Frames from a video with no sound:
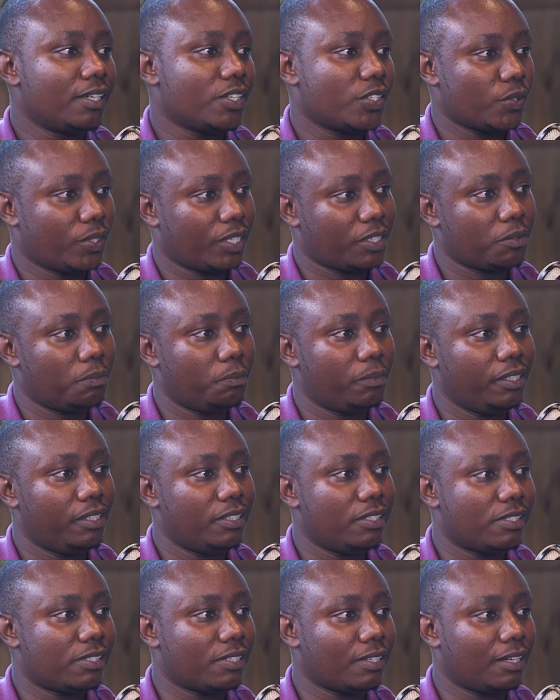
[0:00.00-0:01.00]
So that
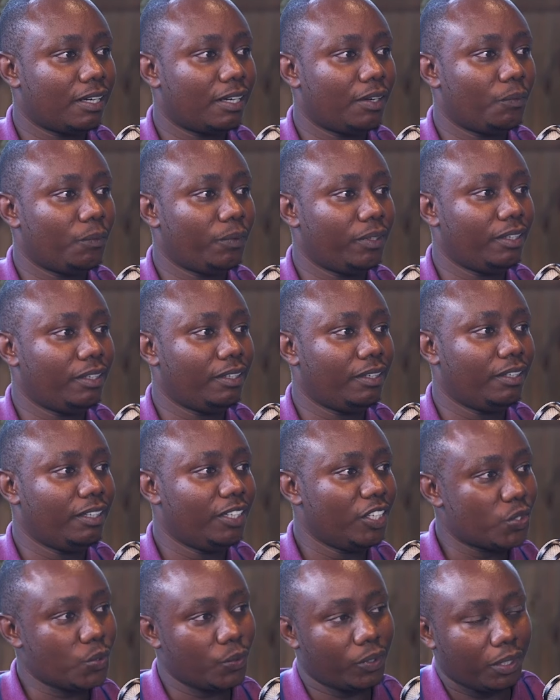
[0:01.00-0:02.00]
means we
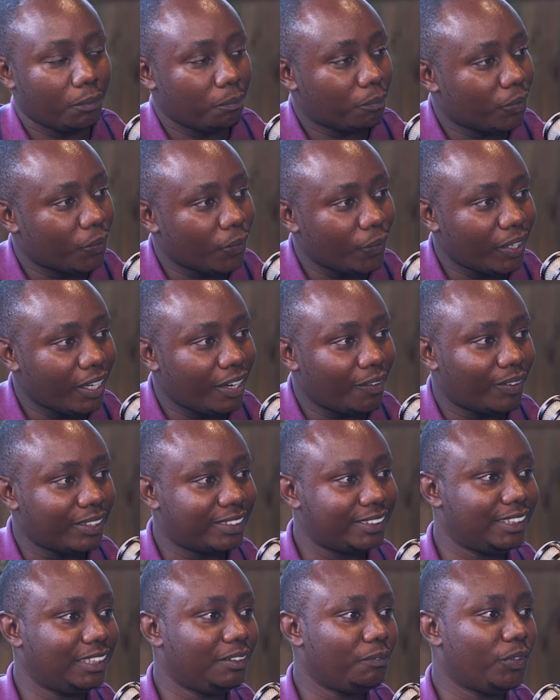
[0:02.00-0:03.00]
need to keep growing our
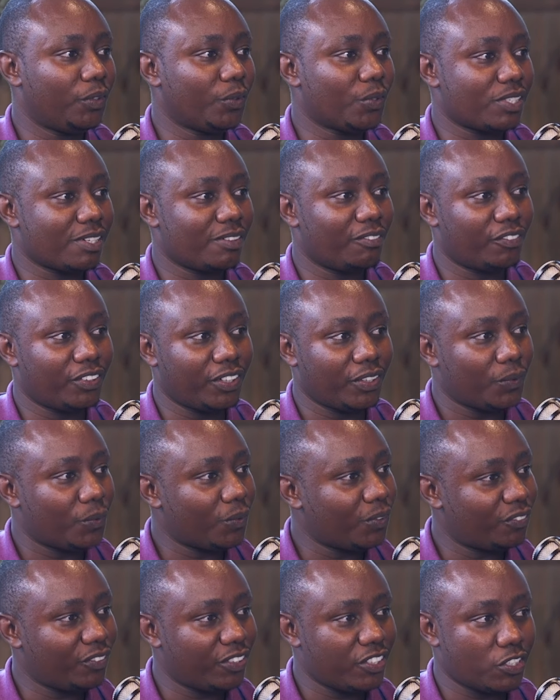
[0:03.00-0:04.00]
team, some very
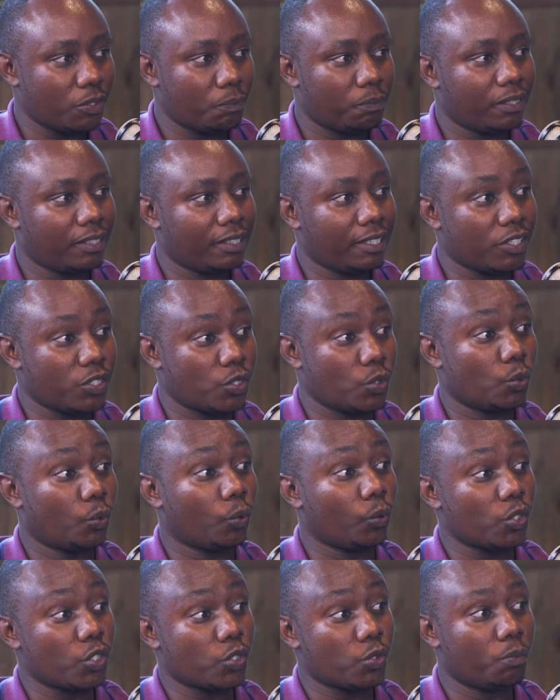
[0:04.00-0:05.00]
good venture builders. So
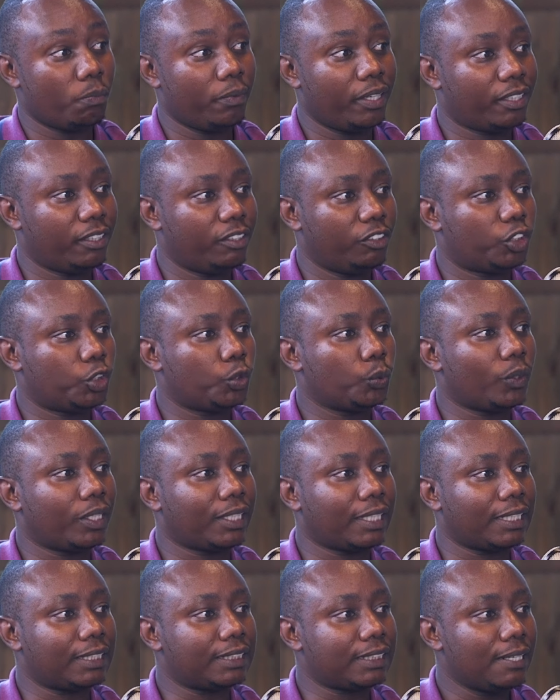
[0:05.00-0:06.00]
also making sure
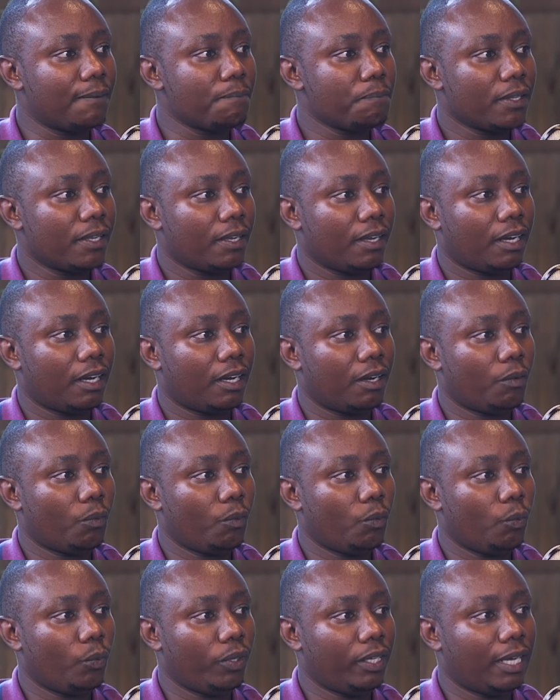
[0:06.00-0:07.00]
that
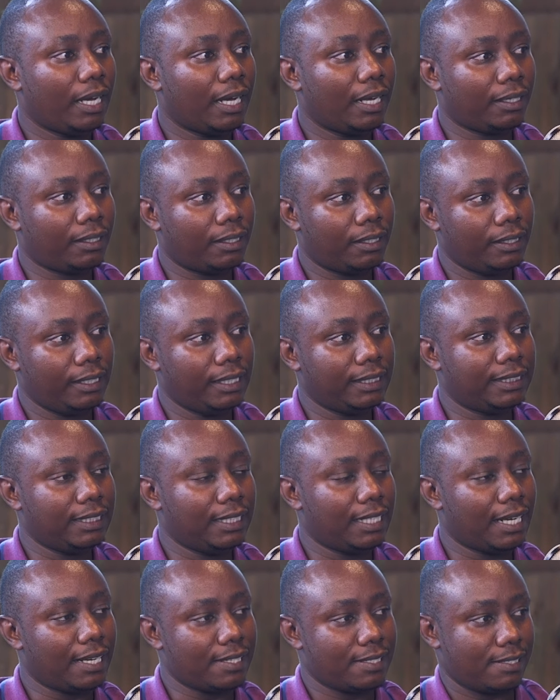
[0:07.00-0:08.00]
we are
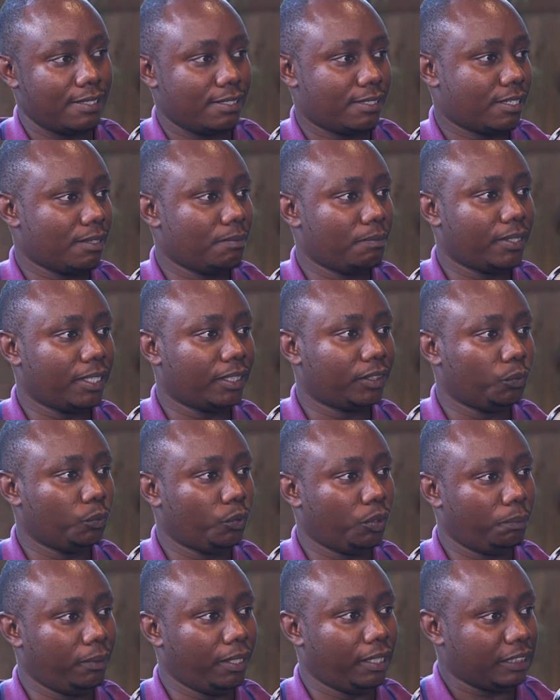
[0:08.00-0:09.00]
creating a system that
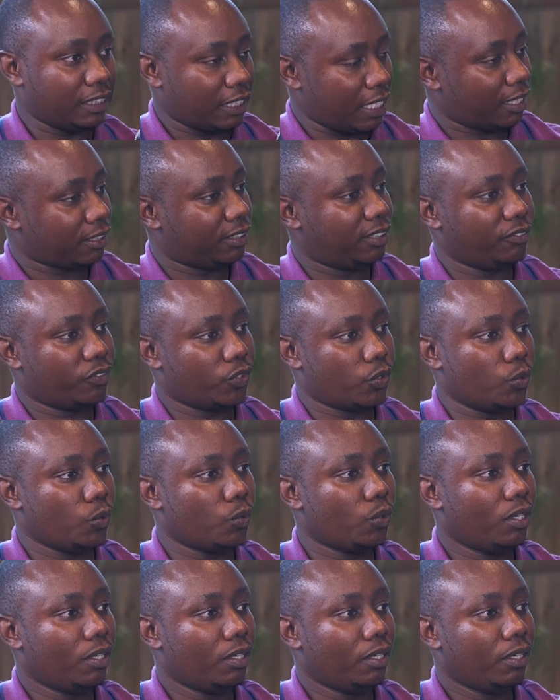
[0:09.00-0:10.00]
would be attractive to
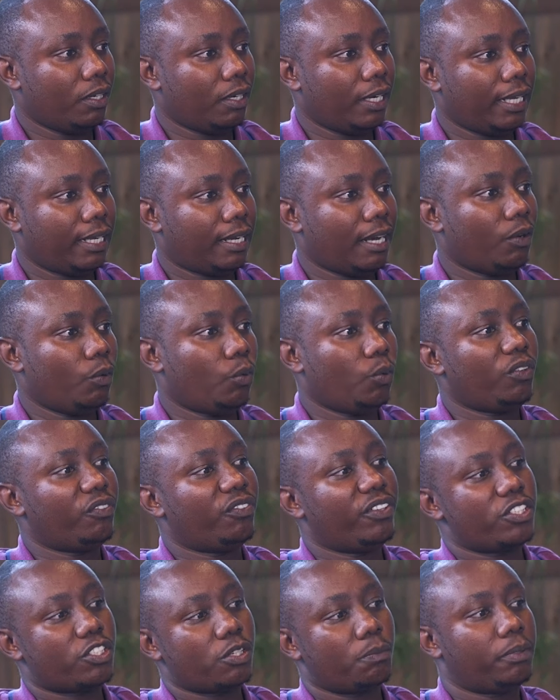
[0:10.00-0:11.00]
like a good
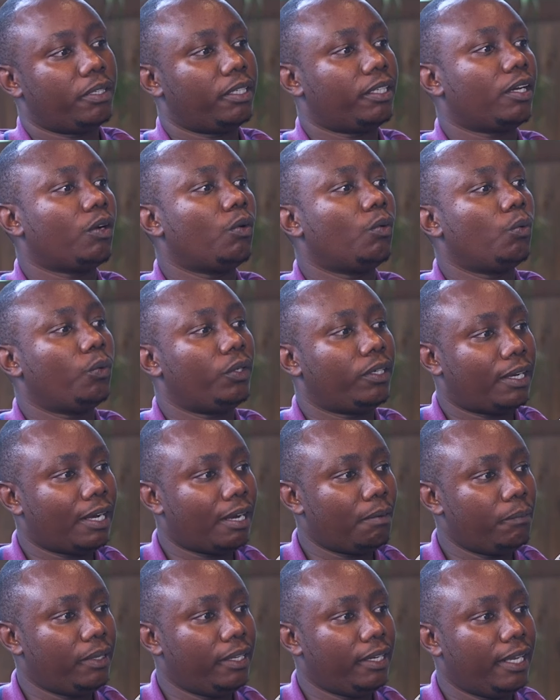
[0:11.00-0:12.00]
venture builder who would
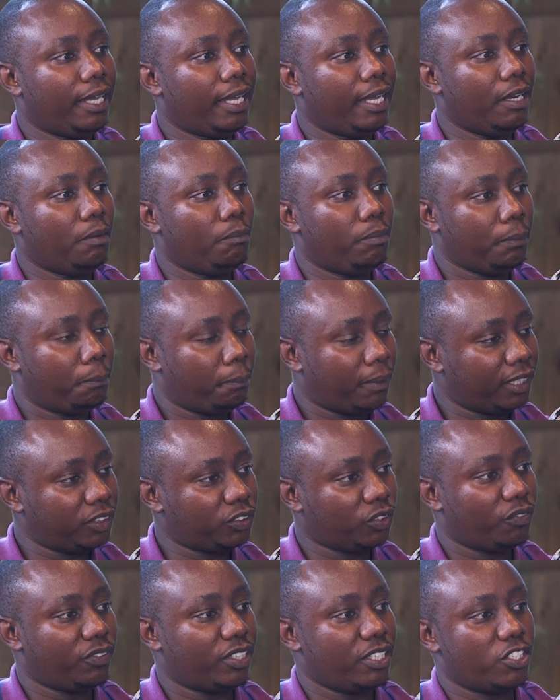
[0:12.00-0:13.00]
come in and be
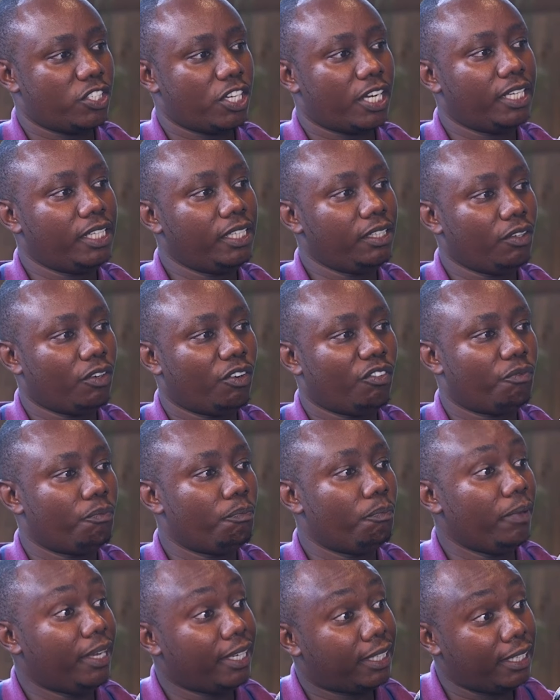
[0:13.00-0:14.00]
part of the journey
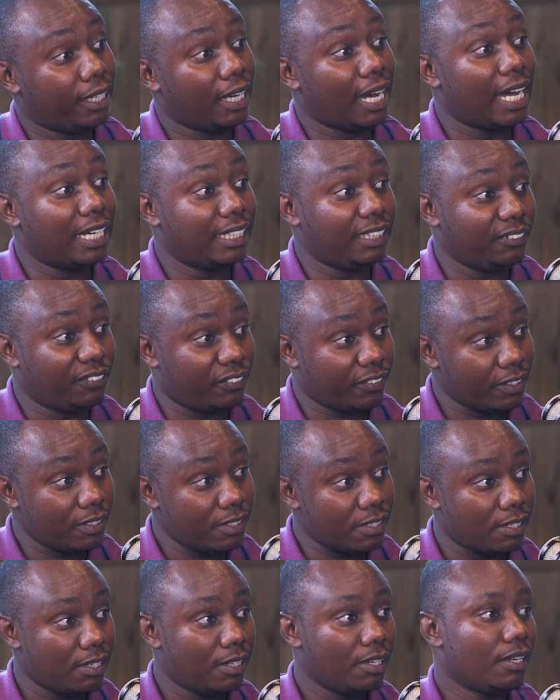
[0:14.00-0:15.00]
of making a
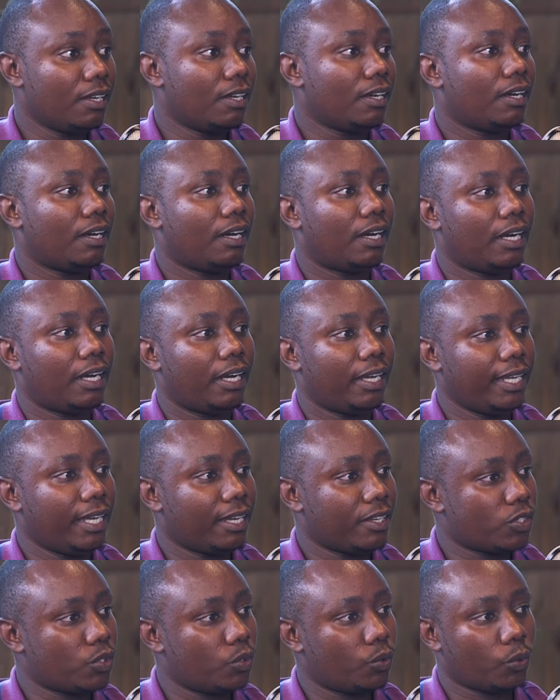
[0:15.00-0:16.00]
difference.
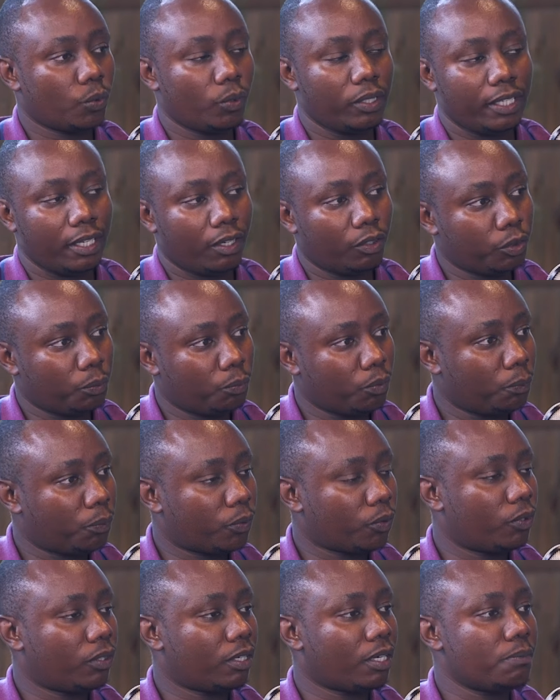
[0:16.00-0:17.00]
So rolling out more
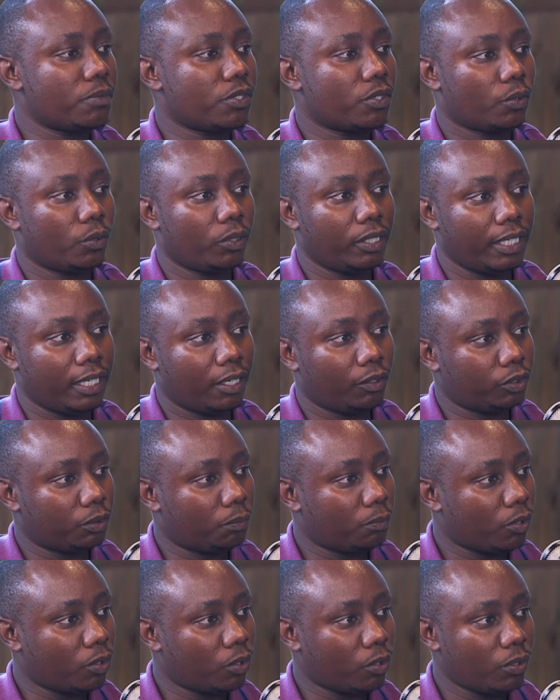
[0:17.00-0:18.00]
programs, rolling
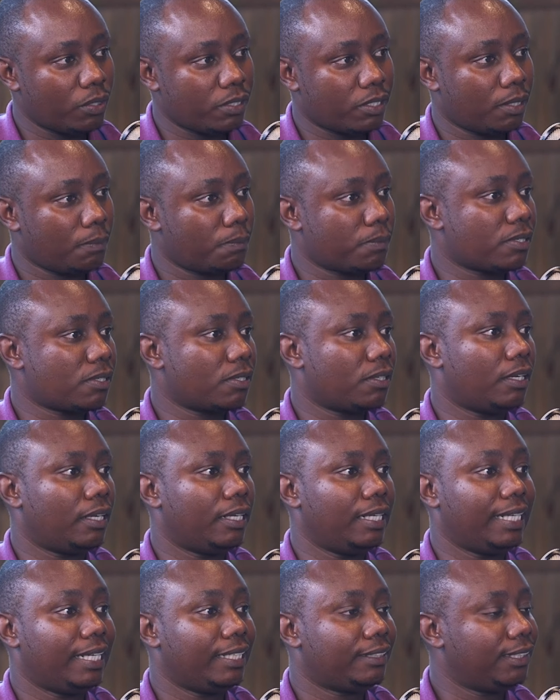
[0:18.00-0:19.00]
out more concepts,
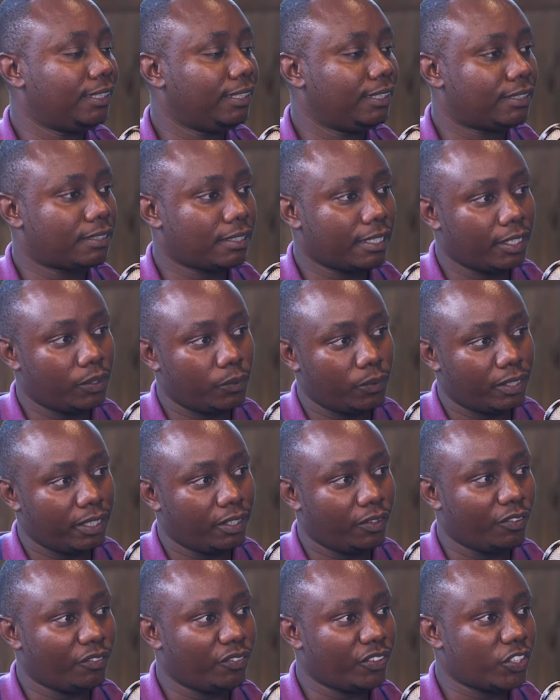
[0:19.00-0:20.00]
and getting it right with the
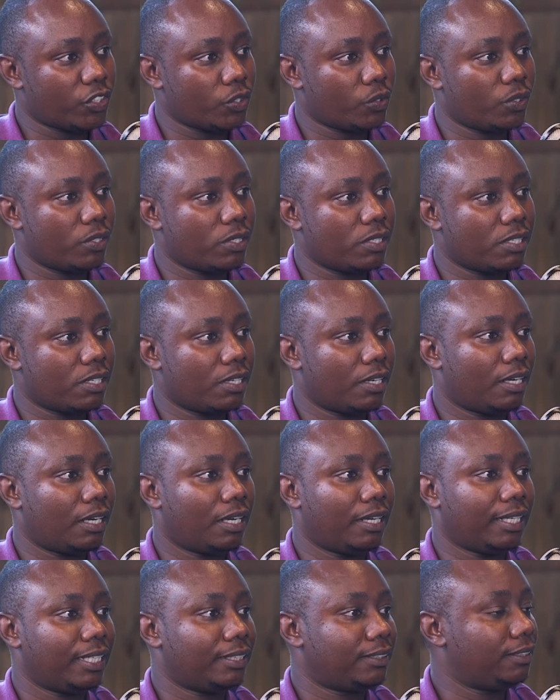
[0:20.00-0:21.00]
innovations,
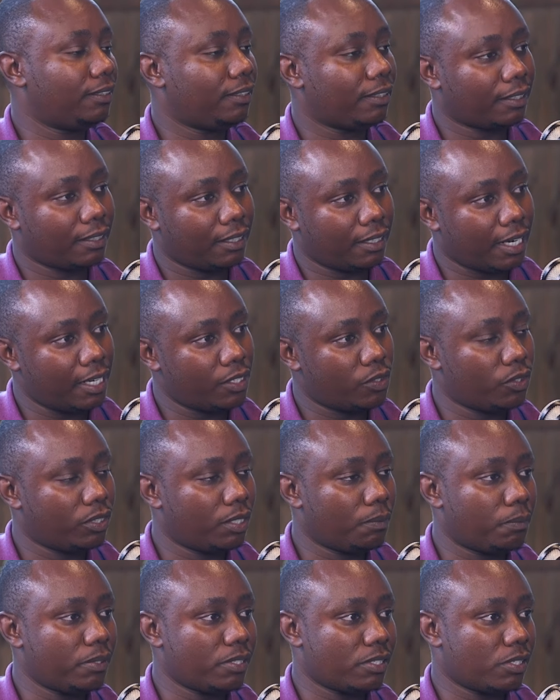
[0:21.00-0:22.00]
getting it right with
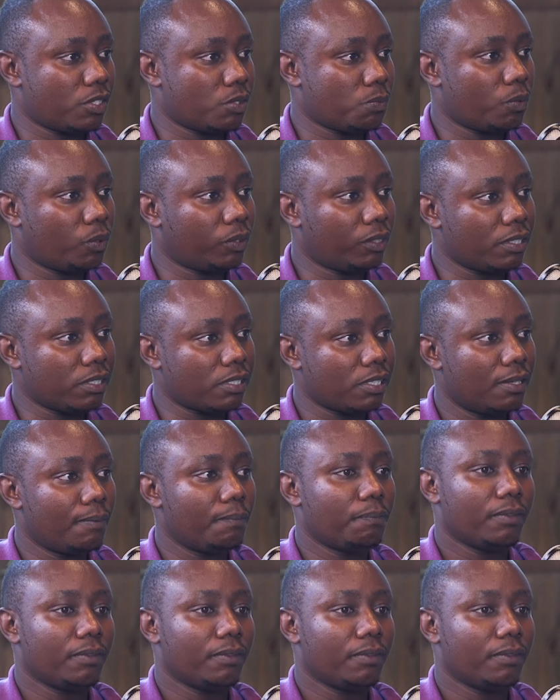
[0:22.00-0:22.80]
the business models.